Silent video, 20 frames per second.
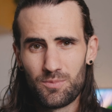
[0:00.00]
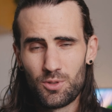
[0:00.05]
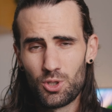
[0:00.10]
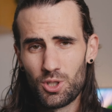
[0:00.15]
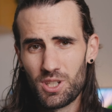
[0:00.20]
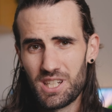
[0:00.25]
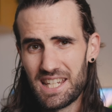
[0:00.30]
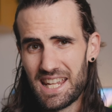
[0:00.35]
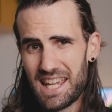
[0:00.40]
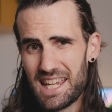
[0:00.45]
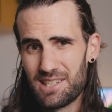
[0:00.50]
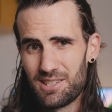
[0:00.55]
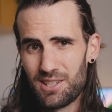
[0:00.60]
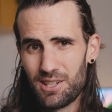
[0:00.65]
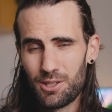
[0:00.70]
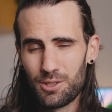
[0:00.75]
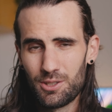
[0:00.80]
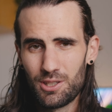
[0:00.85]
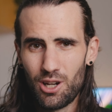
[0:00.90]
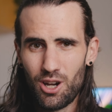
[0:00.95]
Shooting
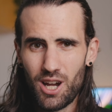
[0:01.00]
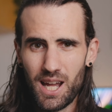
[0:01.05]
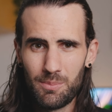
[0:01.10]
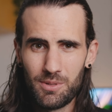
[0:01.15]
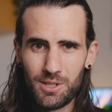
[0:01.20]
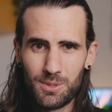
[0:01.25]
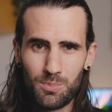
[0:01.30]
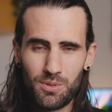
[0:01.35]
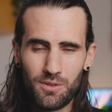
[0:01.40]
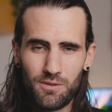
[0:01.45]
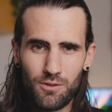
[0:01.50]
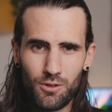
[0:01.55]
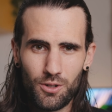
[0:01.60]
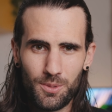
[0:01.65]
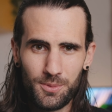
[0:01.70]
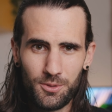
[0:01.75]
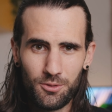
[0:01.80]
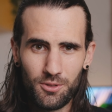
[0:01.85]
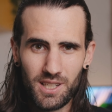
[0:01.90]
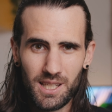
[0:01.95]
handheld, the IBIS
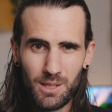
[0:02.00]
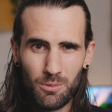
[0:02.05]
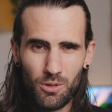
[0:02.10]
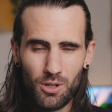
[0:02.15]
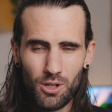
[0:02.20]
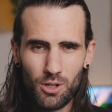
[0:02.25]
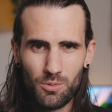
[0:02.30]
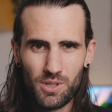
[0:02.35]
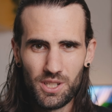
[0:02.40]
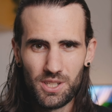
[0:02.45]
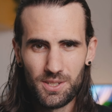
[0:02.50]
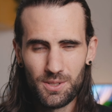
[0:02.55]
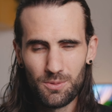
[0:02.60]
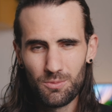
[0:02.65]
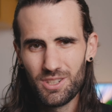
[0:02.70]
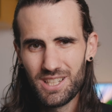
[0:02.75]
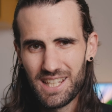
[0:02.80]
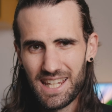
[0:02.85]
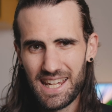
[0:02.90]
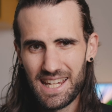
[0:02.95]
performed really well, which is a
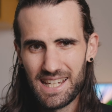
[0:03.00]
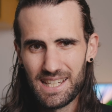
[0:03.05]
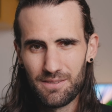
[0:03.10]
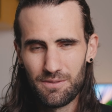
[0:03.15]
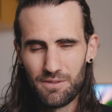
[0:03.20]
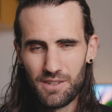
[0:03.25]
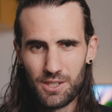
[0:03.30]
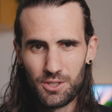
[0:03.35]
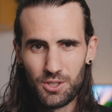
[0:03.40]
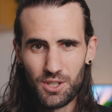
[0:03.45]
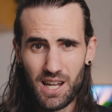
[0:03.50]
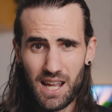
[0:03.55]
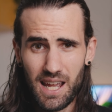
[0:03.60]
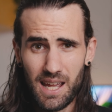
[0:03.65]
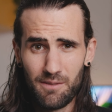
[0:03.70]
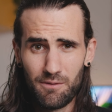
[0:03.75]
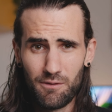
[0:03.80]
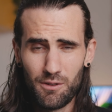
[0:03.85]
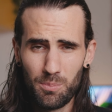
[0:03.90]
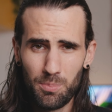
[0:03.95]
really handy feature to
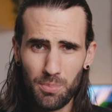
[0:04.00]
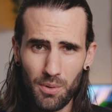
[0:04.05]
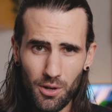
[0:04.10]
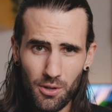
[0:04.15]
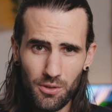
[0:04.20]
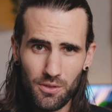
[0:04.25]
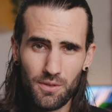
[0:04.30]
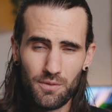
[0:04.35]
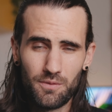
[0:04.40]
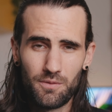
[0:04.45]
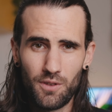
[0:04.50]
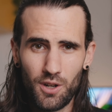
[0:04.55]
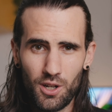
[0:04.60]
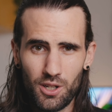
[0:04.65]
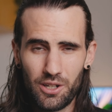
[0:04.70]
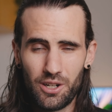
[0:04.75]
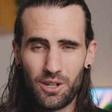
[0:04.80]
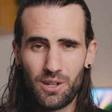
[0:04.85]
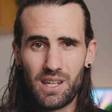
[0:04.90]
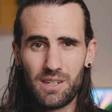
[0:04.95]
have for both
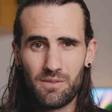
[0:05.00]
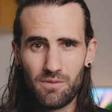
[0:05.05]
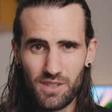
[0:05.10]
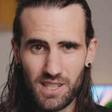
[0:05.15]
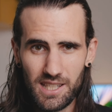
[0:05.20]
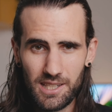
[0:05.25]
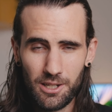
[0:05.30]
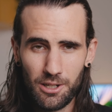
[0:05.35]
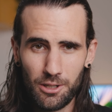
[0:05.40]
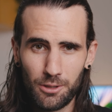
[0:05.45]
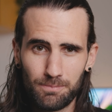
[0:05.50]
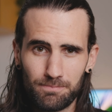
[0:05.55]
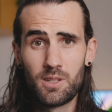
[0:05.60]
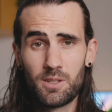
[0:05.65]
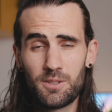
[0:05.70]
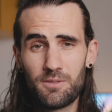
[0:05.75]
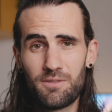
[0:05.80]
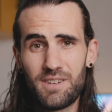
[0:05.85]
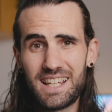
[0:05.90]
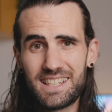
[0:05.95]
photo and video.
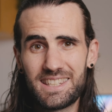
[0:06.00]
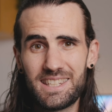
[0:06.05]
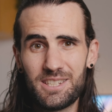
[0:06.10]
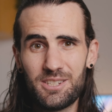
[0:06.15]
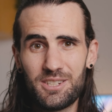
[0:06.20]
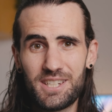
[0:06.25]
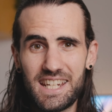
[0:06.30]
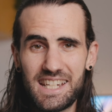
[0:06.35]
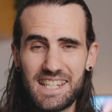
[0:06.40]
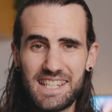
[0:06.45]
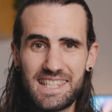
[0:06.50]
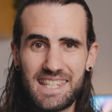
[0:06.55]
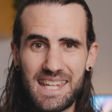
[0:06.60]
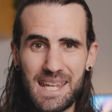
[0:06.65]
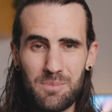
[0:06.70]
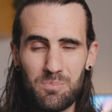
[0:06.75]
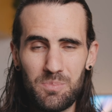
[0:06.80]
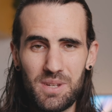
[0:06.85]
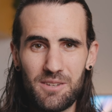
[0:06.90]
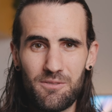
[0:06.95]
The fact that you're getting
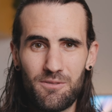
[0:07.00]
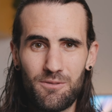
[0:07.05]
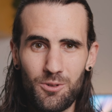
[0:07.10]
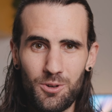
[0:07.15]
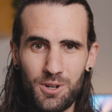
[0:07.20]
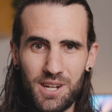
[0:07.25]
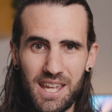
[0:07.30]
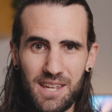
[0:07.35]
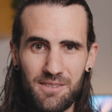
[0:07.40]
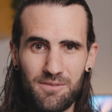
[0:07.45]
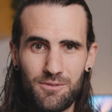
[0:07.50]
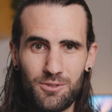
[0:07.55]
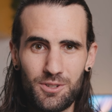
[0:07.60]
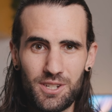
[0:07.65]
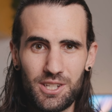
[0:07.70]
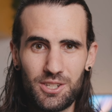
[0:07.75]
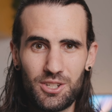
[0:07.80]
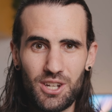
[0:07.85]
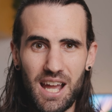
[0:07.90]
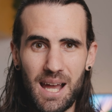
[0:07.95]
10-bit 4K
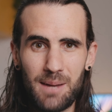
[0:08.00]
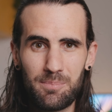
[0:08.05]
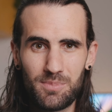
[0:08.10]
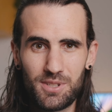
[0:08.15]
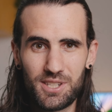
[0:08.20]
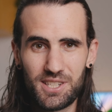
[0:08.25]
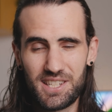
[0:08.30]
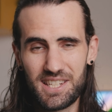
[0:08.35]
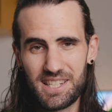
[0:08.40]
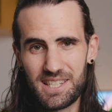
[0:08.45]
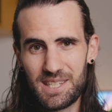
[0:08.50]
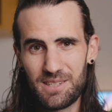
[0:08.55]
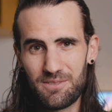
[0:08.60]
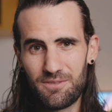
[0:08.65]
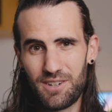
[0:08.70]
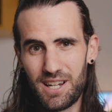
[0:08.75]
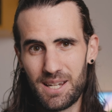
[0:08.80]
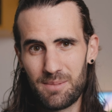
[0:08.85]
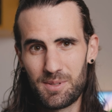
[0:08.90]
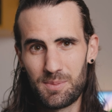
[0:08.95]
footage up to 60
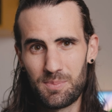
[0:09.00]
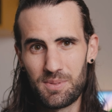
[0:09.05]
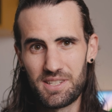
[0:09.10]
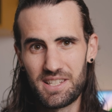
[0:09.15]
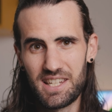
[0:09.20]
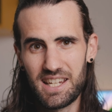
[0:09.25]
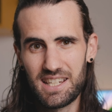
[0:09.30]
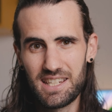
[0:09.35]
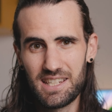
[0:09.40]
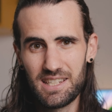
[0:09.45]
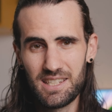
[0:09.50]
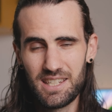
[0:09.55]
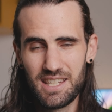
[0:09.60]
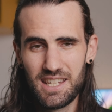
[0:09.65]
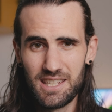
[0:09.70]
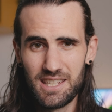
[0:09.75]
frames per second,